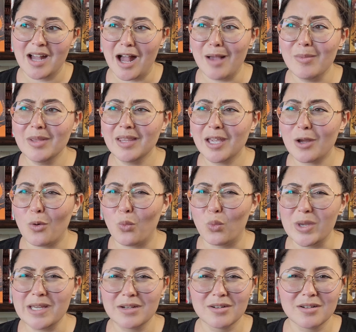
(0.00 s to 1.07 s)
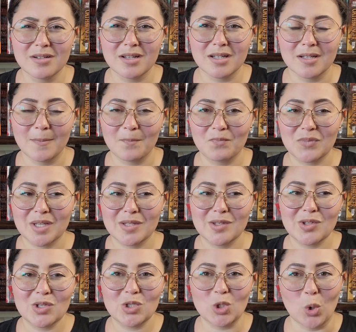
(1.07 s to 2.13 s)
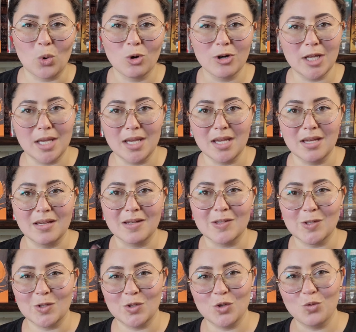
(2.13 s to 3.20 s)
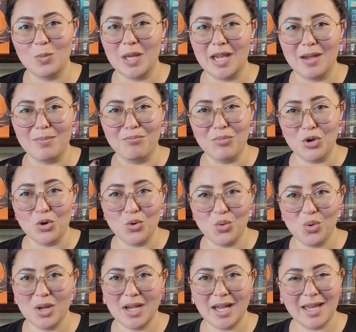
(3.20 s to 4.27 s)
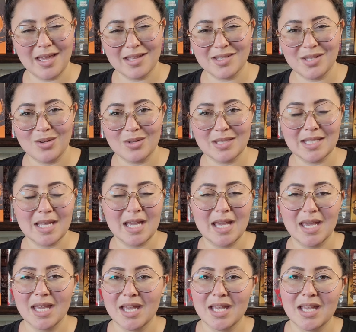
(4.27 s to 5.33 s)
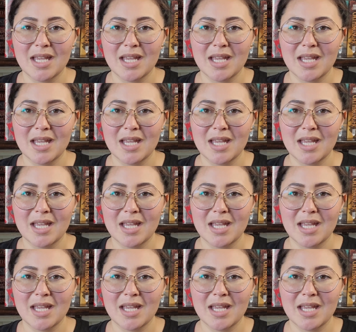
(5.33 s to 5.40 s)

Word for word: I'm in like a weird story consuming mood, I guess you could say.